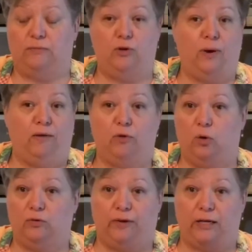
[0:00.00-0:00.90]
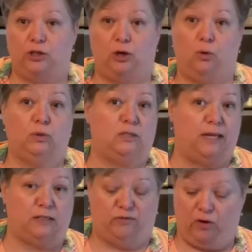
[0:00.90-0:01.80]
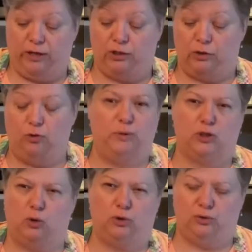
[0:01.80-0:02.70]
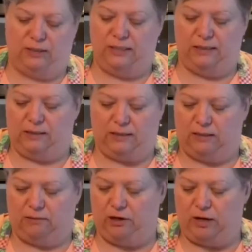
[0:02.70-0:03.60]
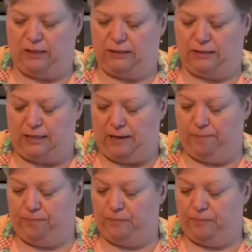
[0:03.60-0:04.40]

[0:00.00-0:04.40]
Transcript: If you have old-fashioned oats, that's fine too, but don't use the instant. They're not the same.